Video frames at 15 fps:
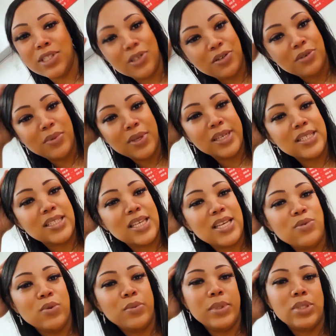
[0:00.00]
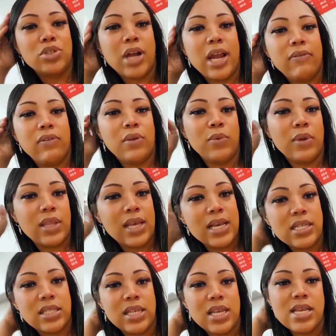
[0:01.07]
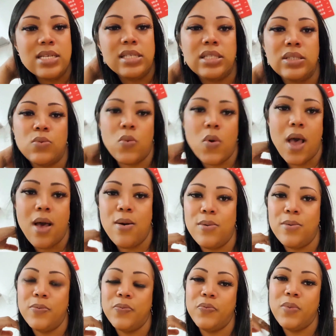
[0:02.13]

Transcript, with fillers: soon because he will be traveling with us as well.